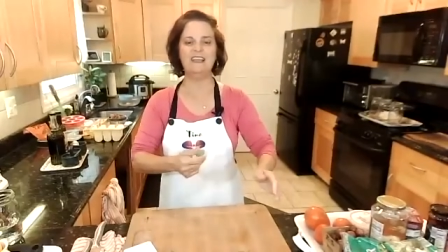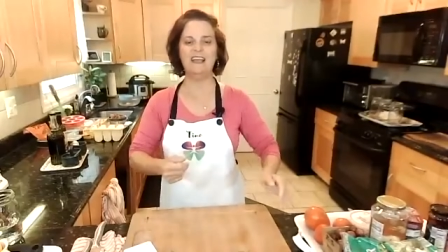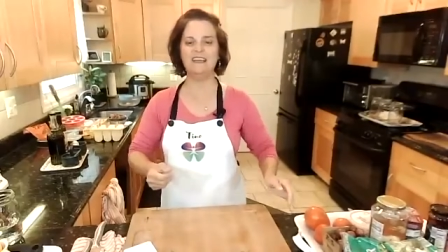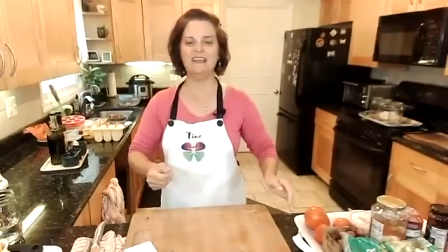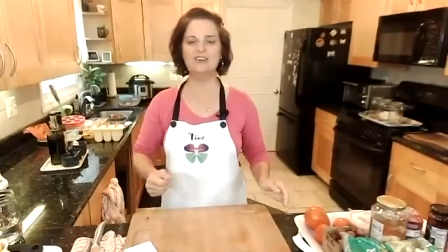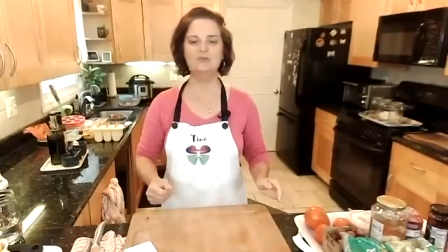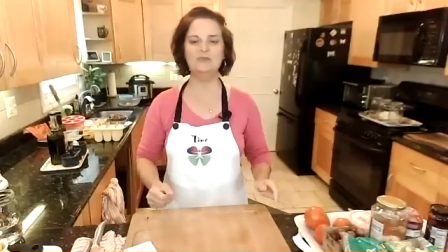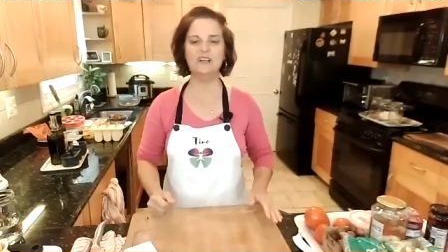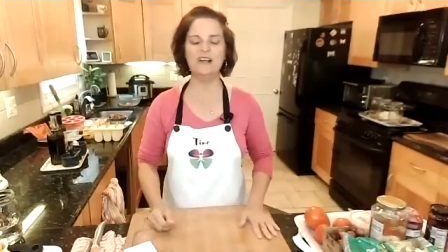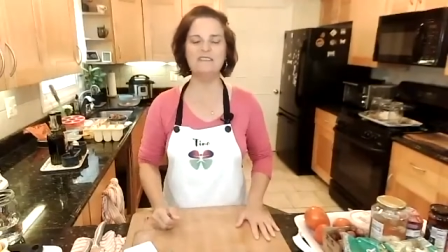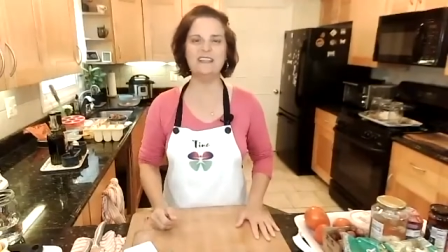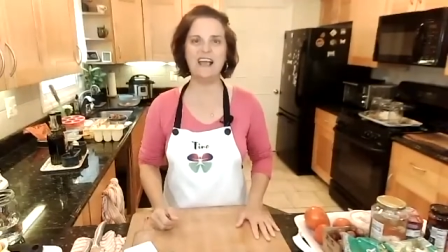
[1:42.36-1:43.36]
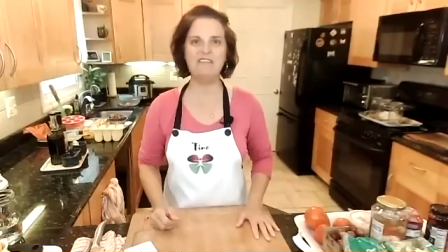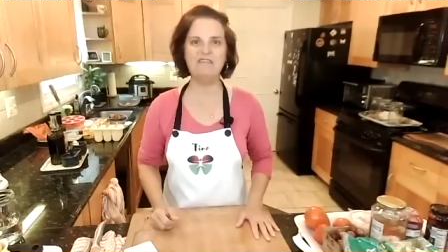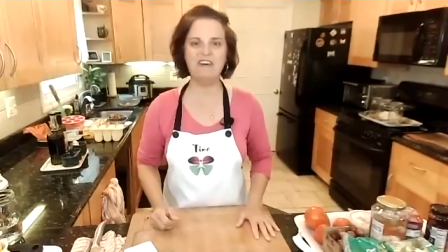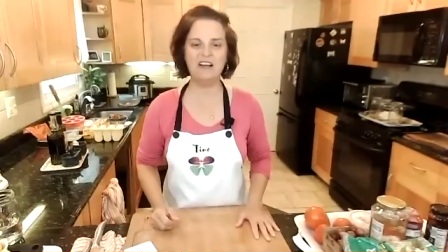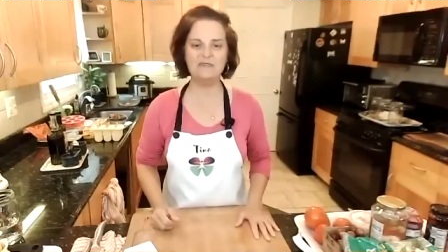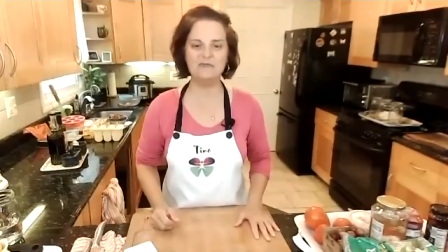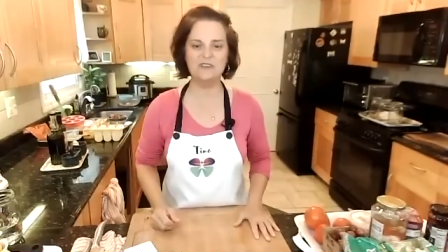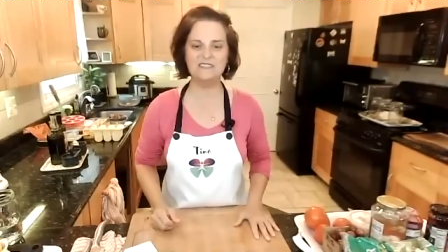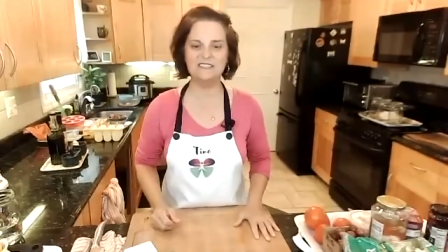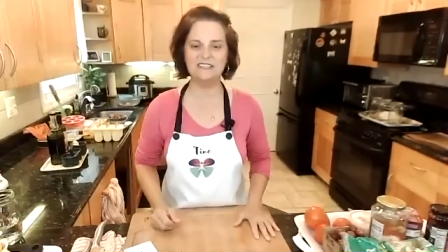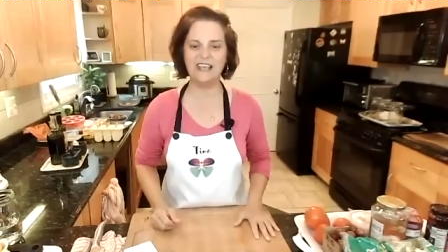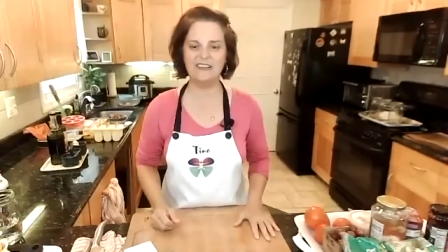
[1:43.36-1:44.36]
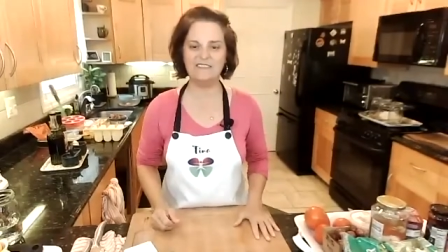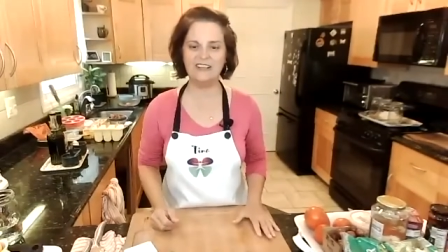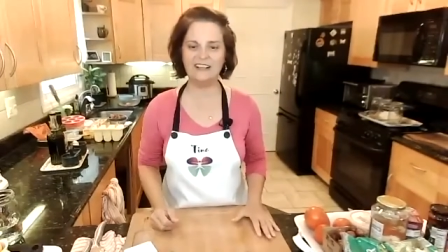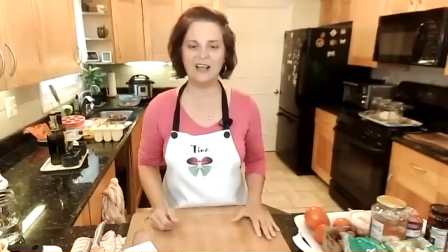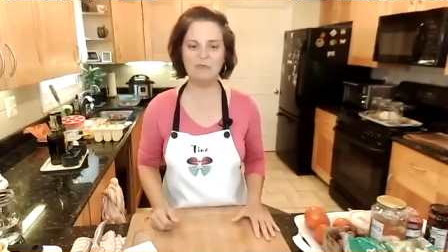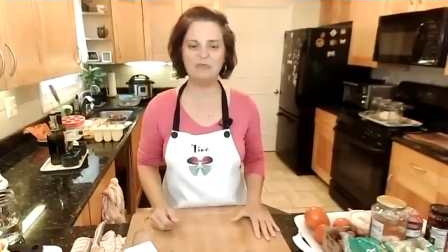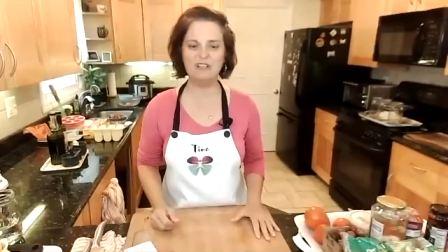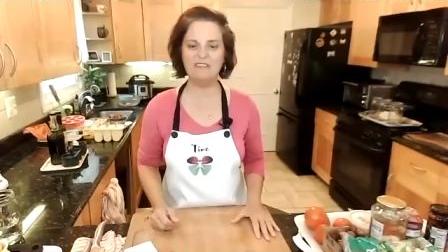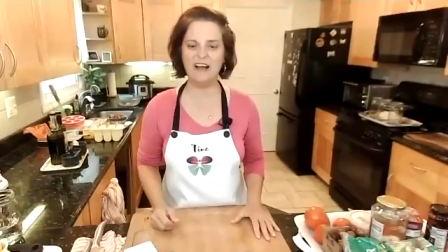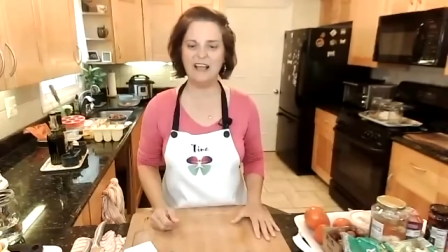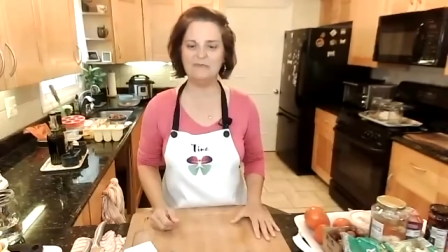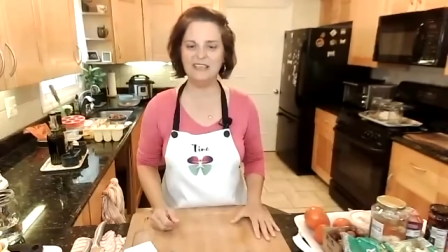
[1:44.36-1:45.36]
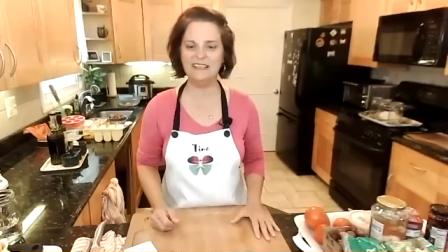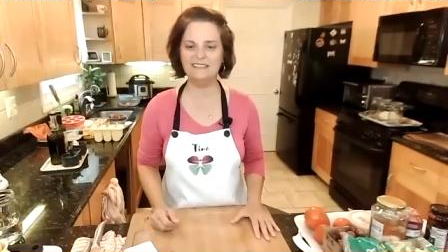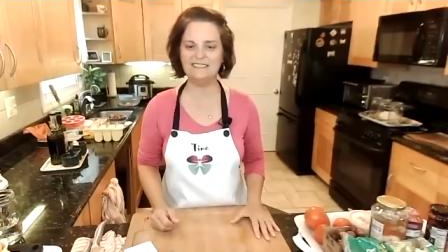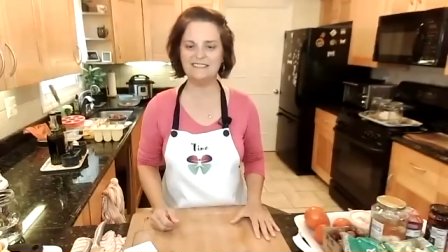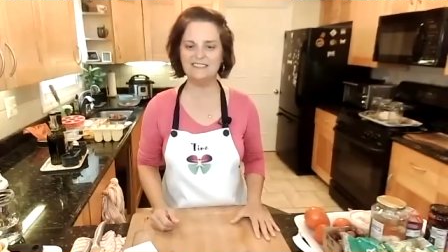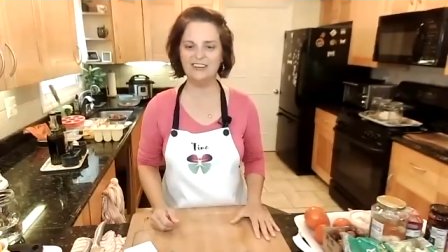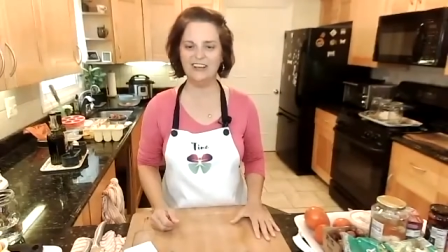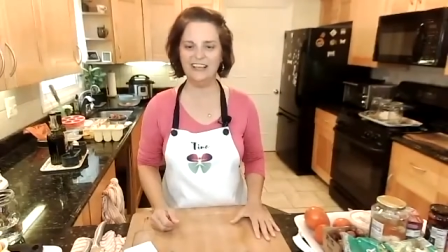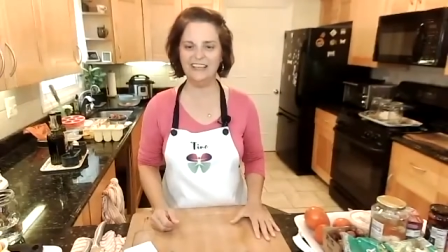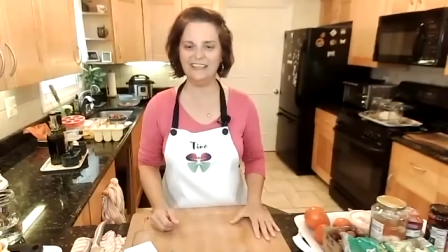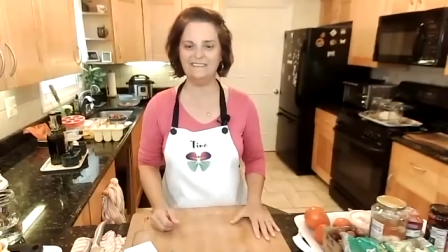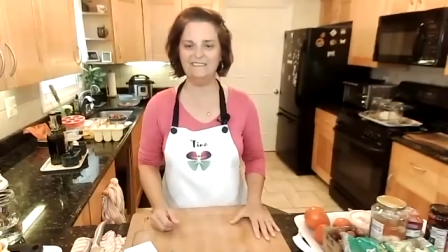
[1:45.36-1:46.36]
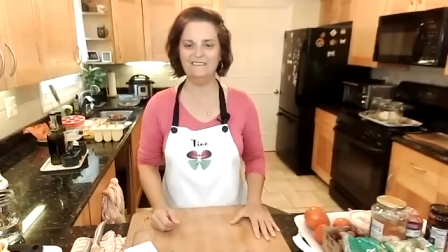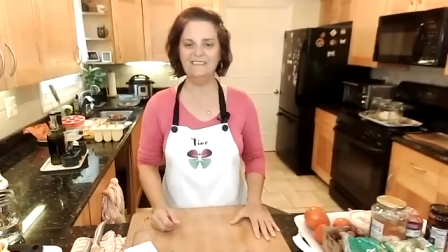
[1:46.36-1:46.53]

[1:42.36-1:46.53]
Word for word: and who we're going to have fun with today. I've got a couple of "I'm ins." Good.